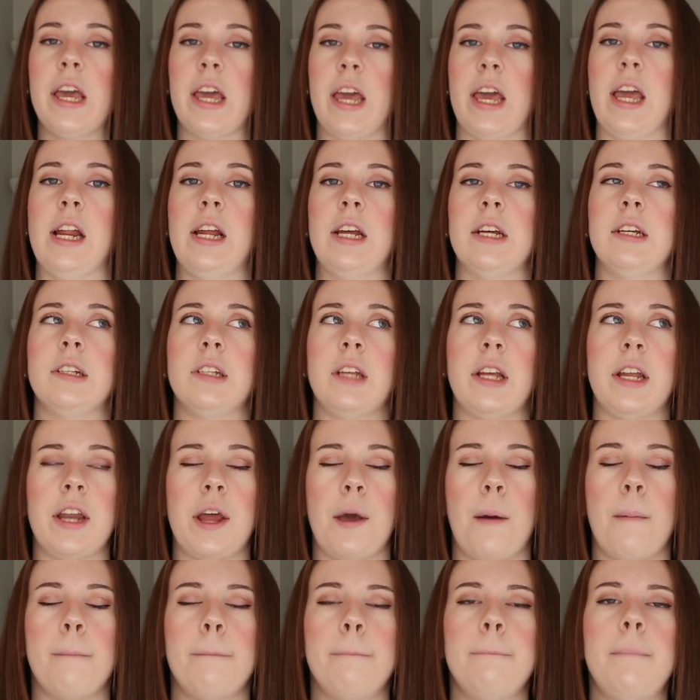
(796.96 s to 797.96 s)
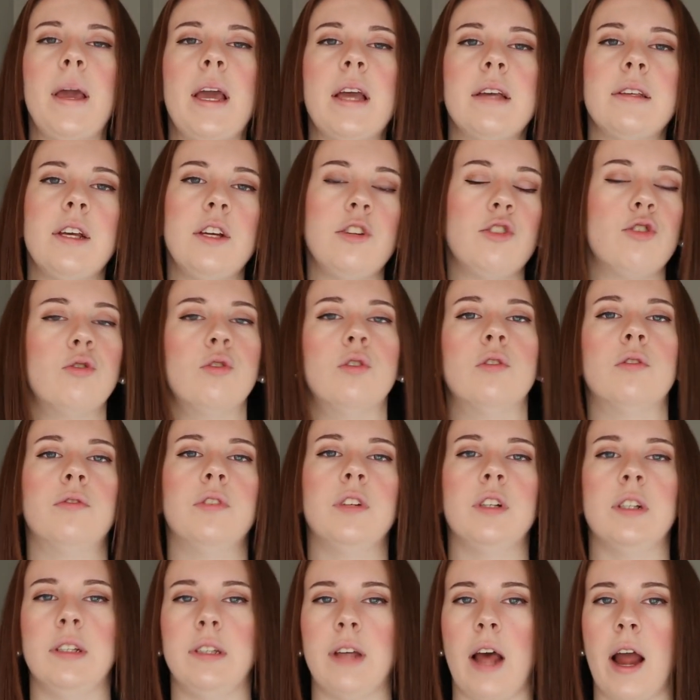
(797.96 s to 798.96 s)
It is an amazing tool
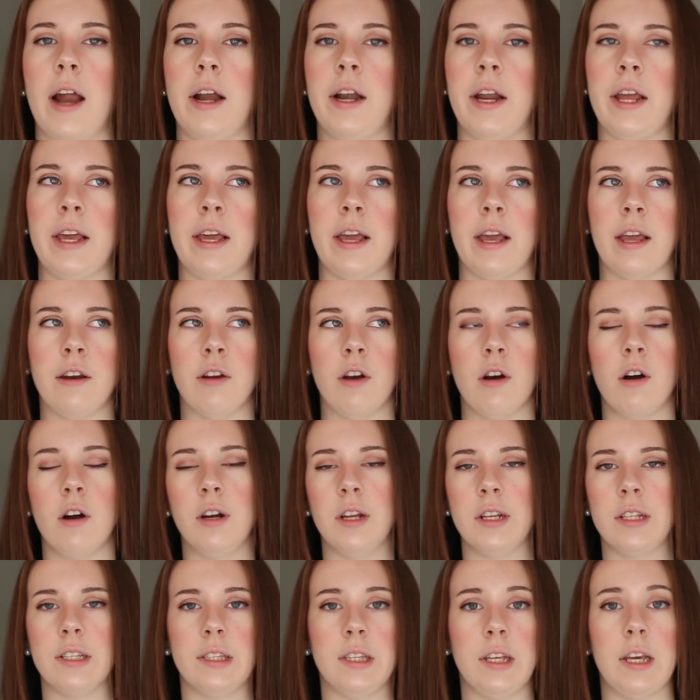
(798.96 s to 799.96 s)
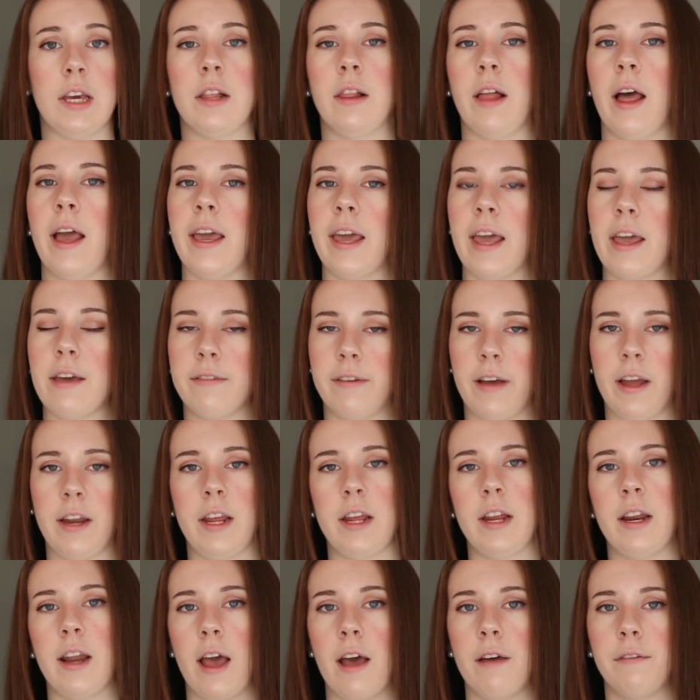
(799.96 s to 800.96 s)
for designing, and honestly, like, if I
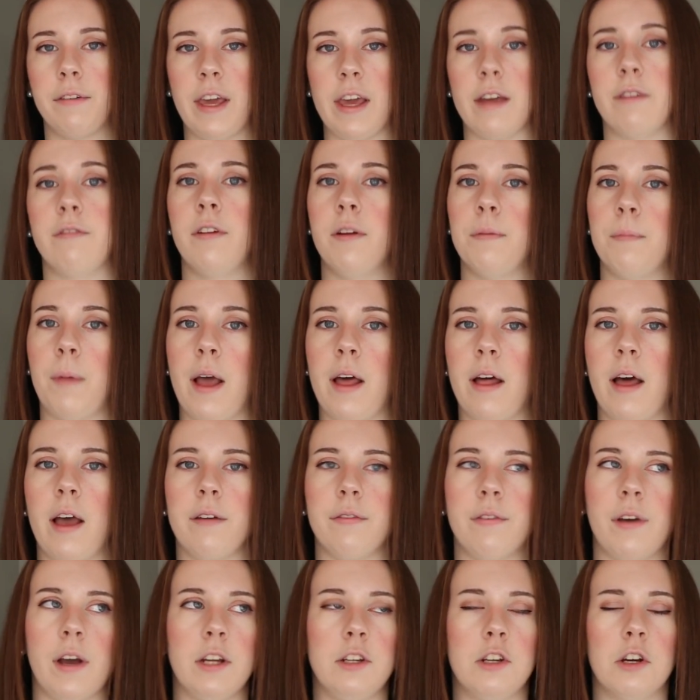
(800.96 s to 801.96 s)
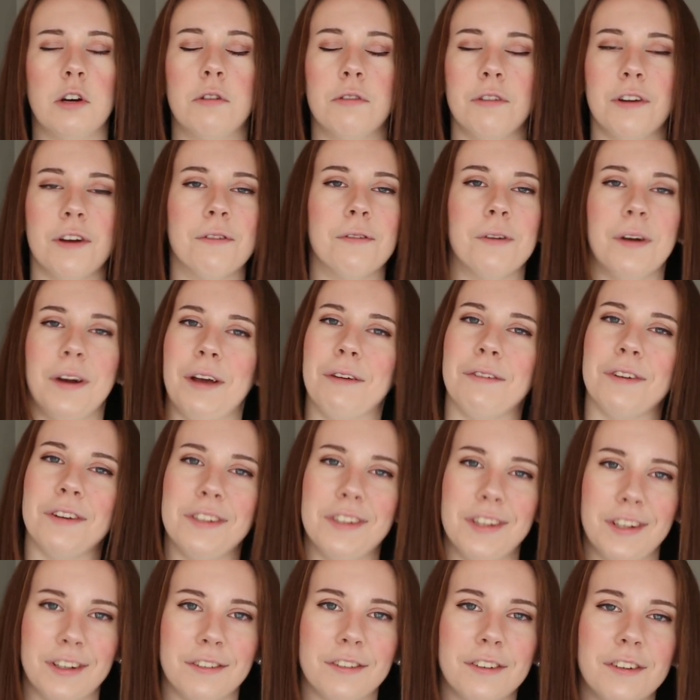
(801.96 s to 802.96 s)
didn't have Canva in my life, I don't know what I
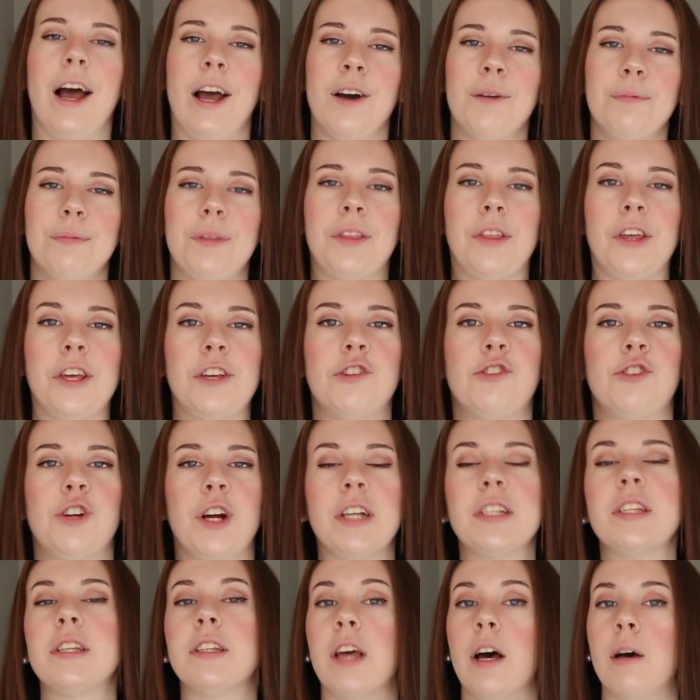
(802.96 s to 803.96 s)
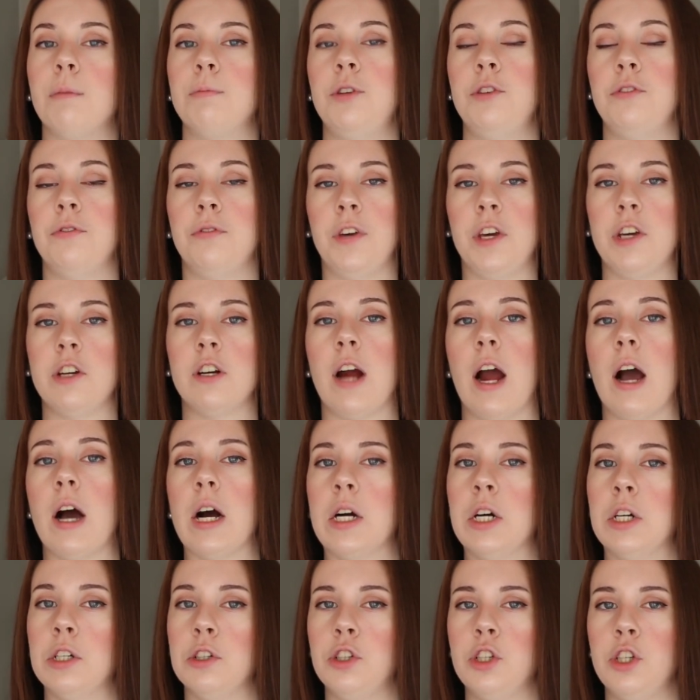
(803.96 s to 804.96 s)
would do. I hope that these tricks have helped you figure
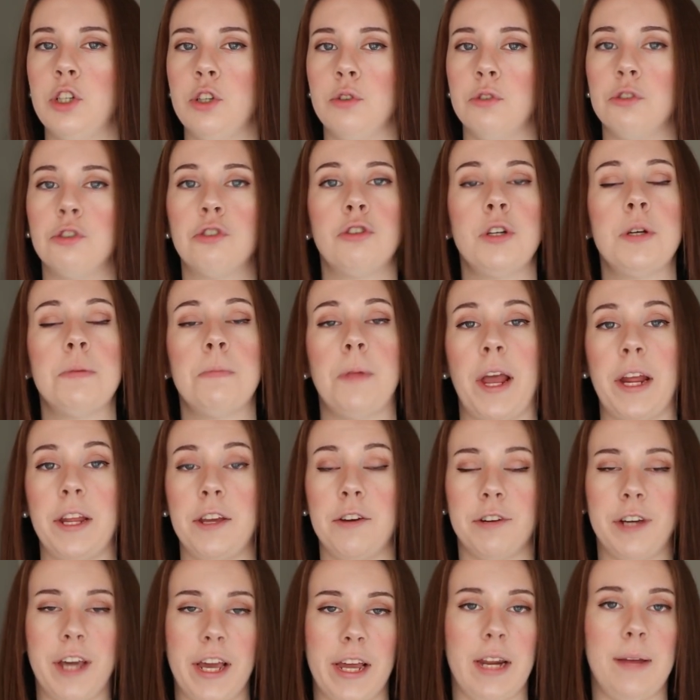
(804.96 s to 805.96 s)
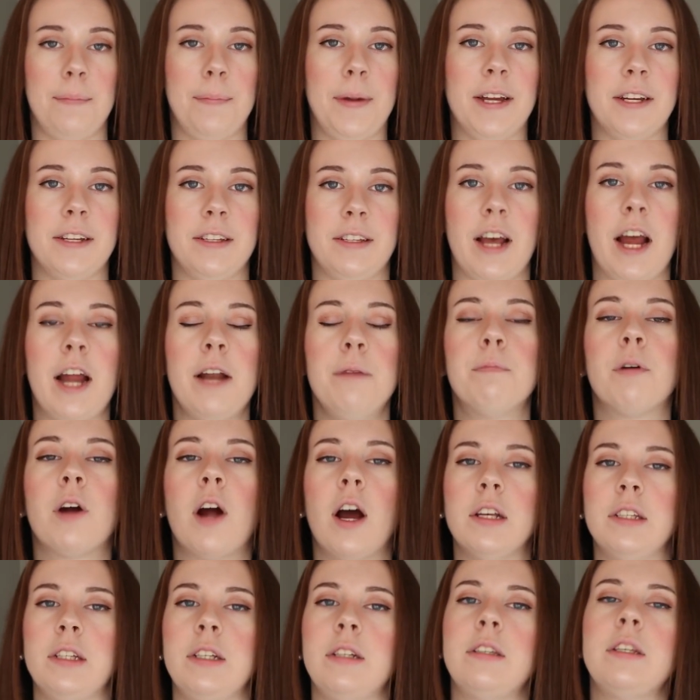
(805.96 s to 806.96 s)
out how to streamline your KDP design
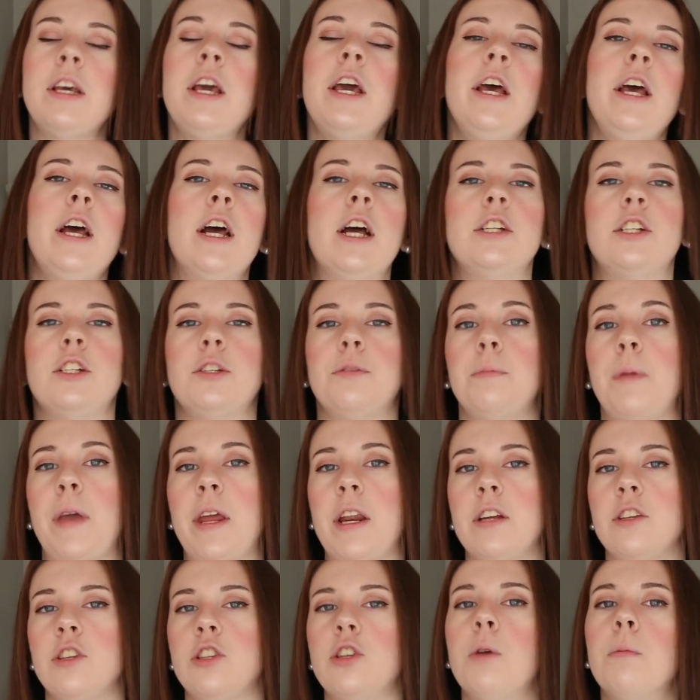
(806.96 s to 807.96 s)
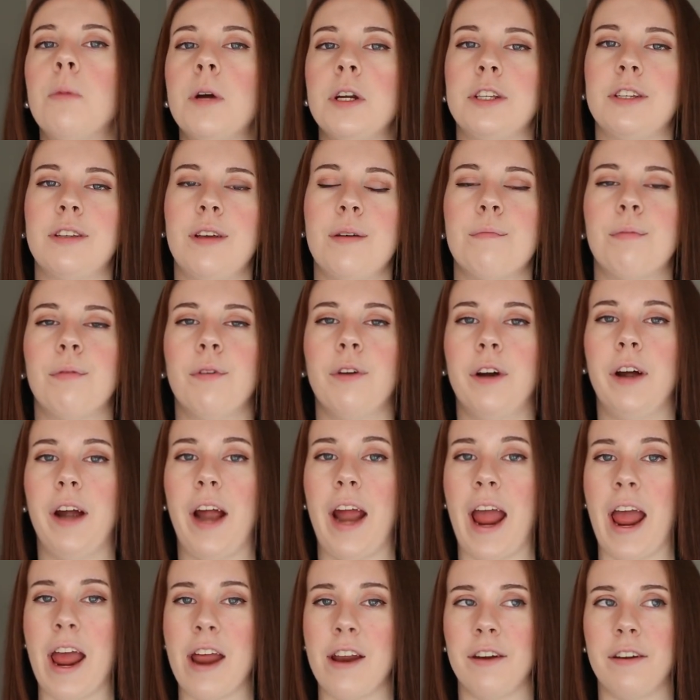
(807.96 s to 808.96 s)
process and just made it so much simpler,
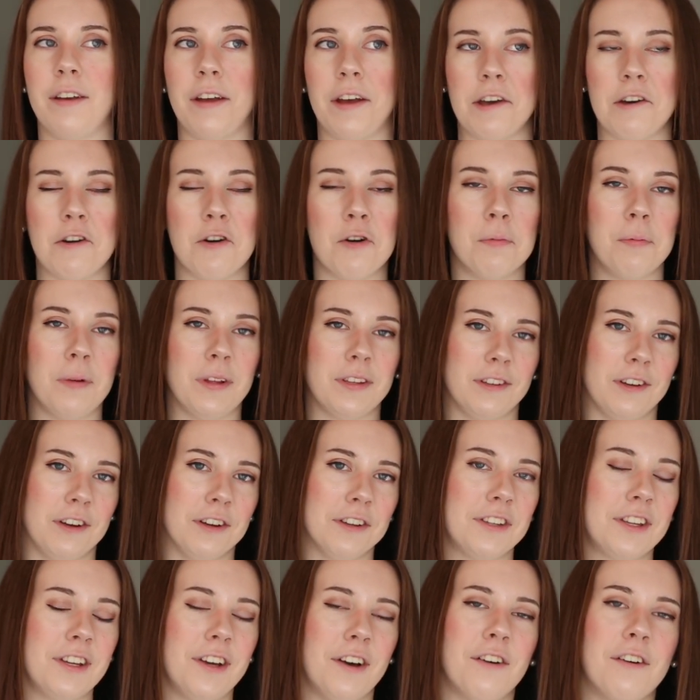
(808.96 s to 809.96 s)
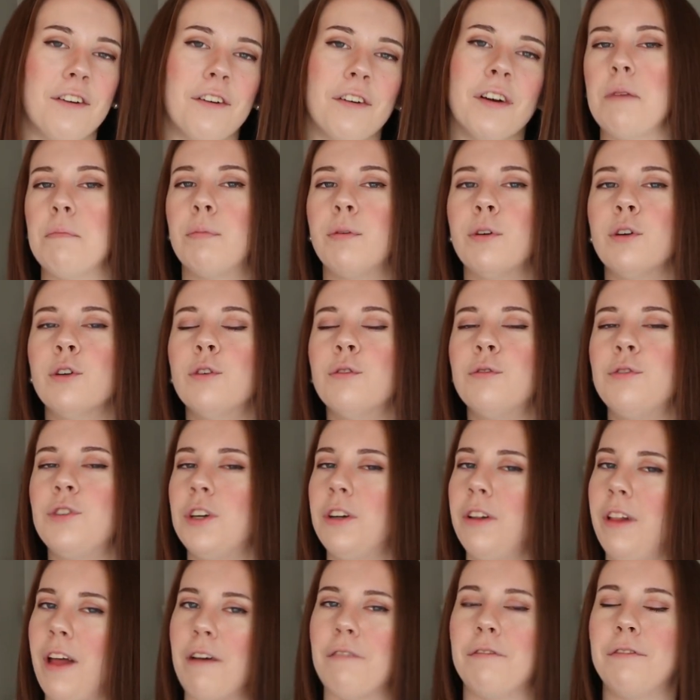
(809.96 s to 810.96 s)
and I hope it's also improved
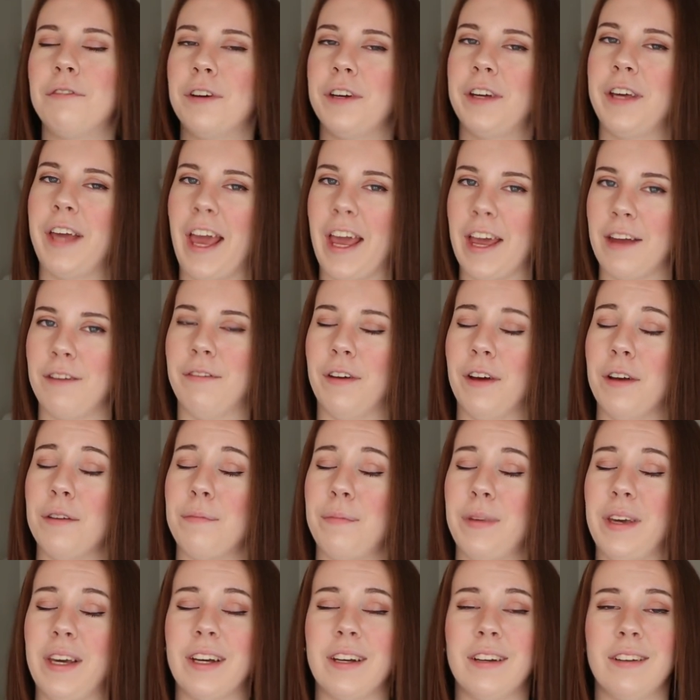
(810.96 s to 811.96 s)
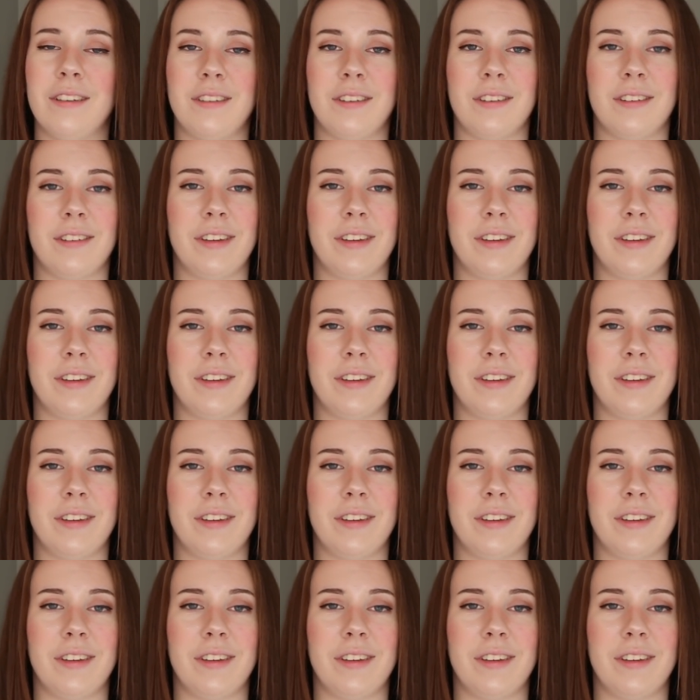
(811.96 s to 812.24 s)
your love for Canva, because